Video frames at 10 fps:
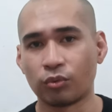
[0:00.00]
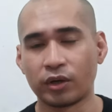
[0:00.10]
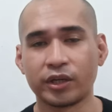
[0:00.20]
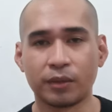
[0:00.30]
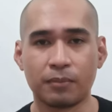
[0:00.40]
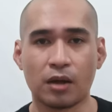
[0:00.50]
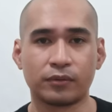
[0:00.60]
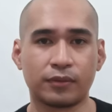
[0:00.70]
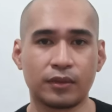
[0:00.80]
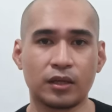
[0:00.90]
to worry
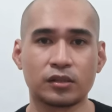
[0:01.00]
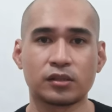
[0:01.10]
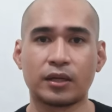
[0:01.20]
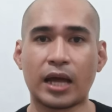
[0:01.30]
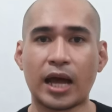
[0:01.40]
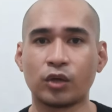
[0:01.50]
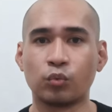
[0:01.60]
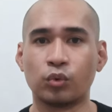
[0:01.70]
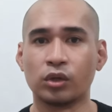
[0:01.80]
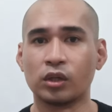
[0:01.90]
about the things that I
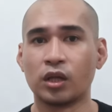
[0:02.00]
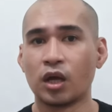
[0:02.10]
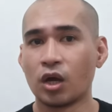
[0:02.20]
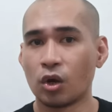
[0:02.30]
will